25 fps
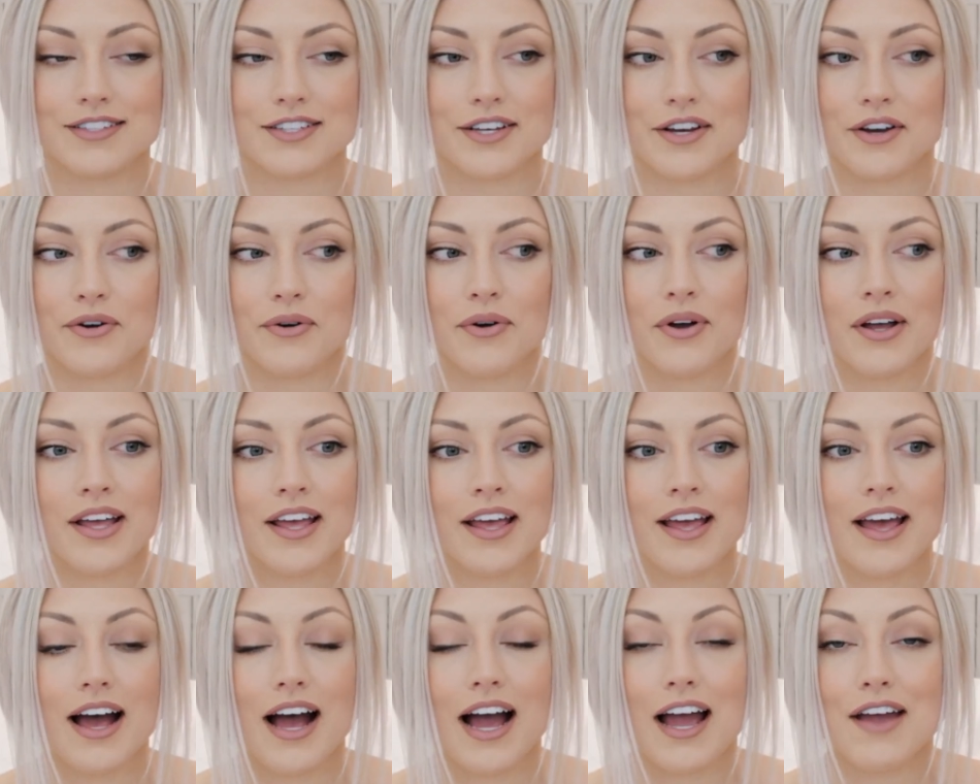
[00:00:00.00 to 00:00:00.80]
So
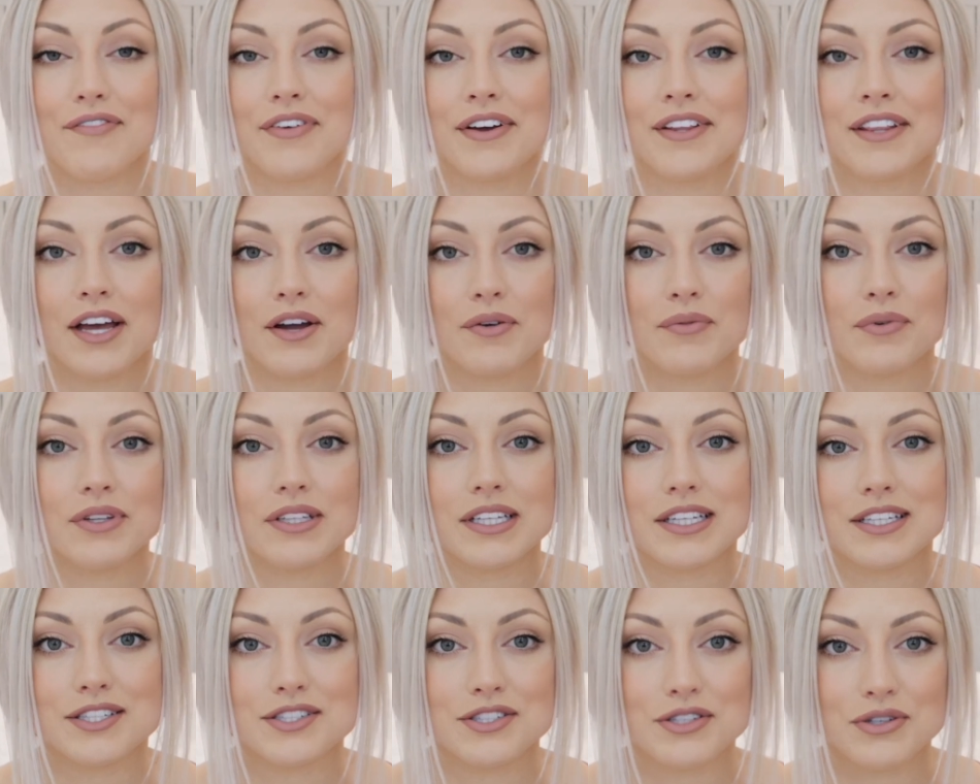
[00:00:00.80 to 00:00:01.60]
I find that
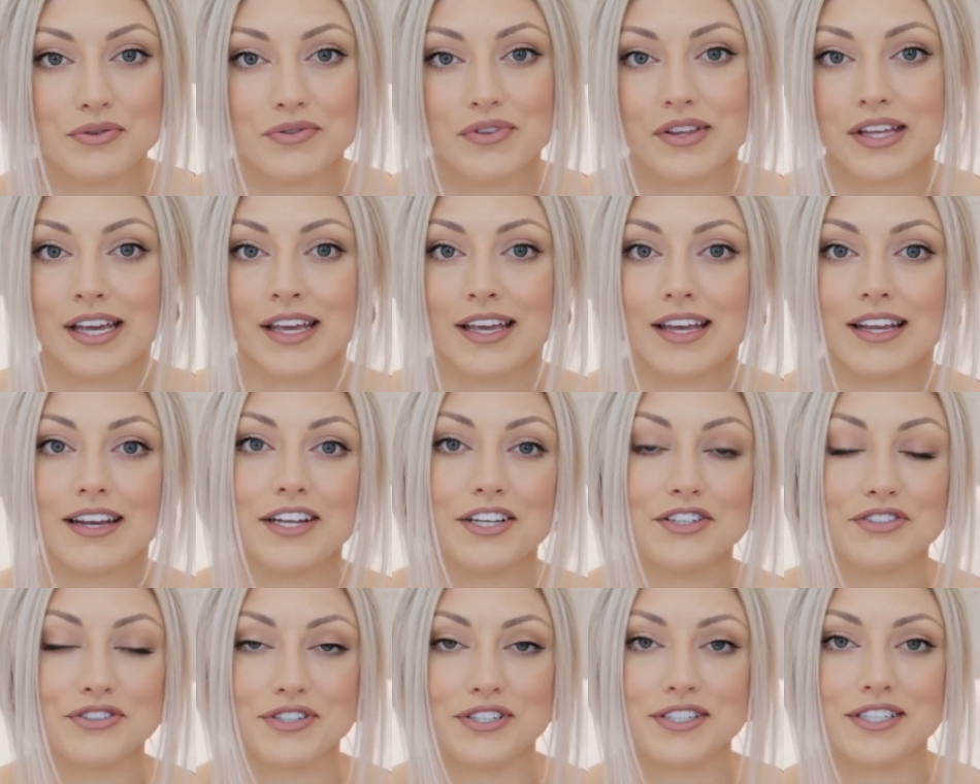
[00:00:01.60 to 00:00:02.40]
really soothing and
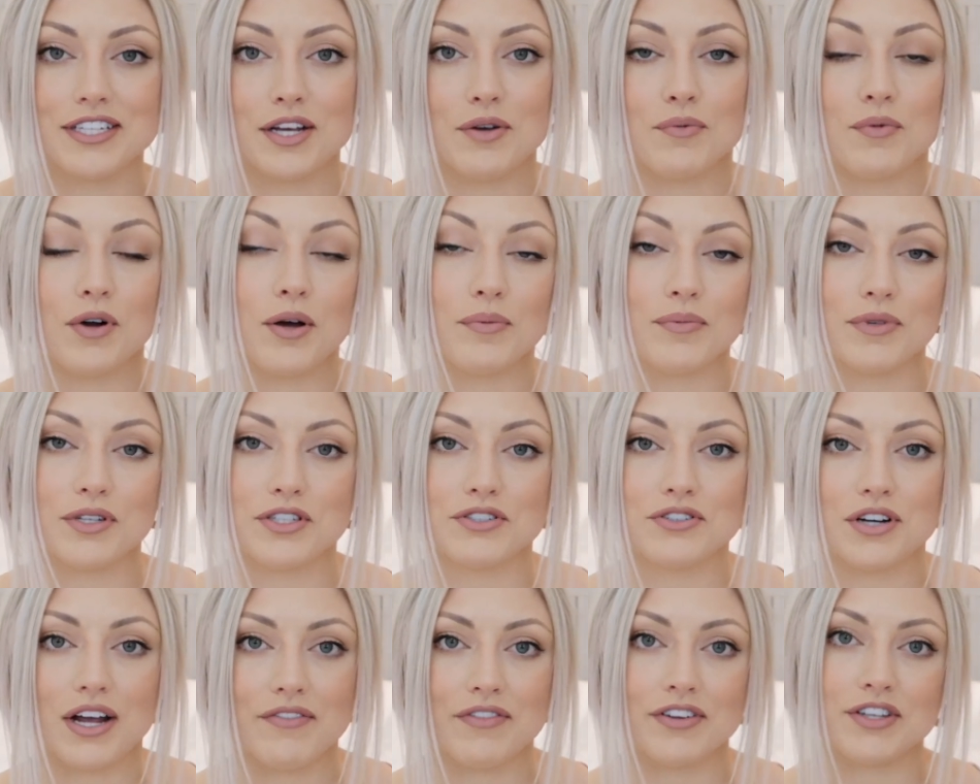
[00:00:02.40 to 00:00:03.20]
interesting while I'm
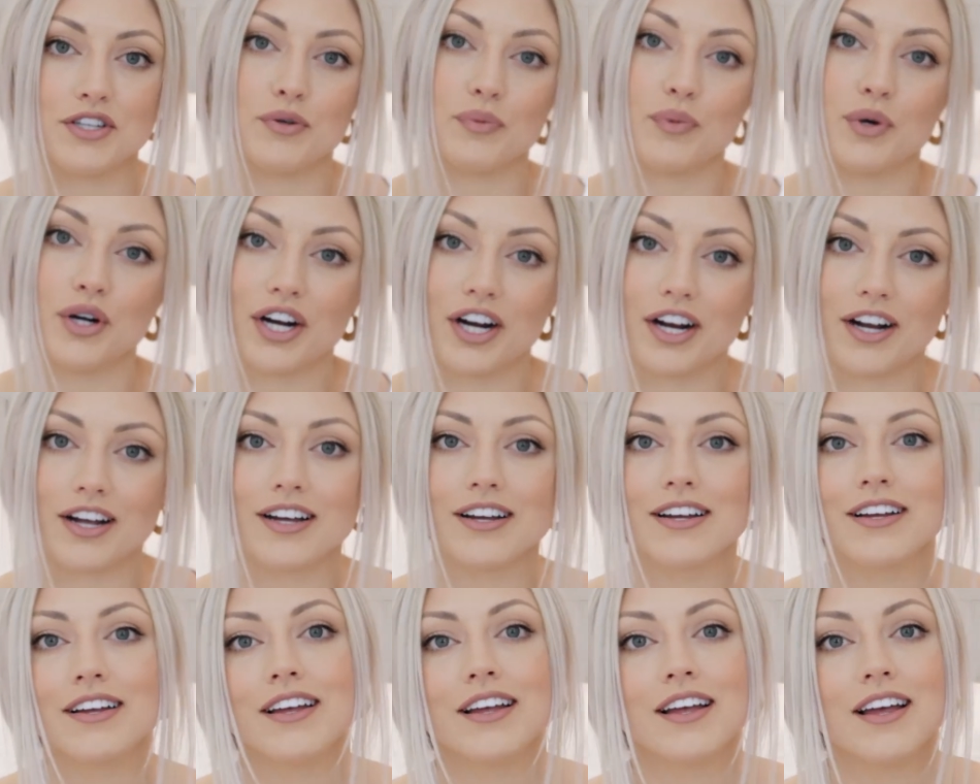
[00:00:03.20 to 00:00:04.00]
just driving to
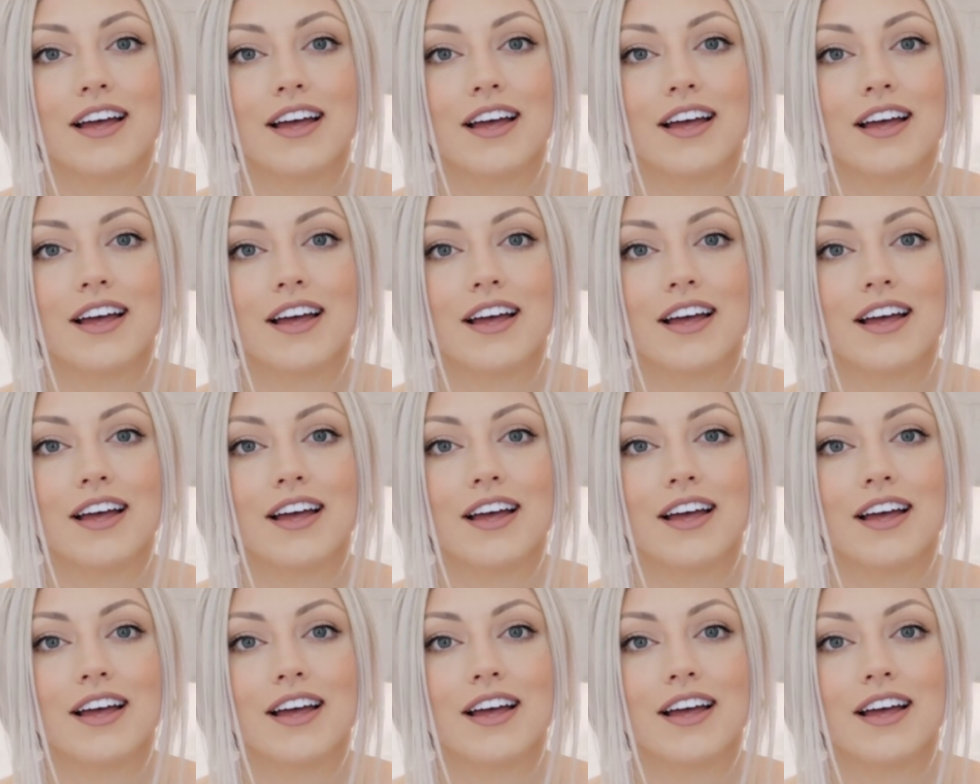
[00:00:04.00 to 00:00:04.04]
work.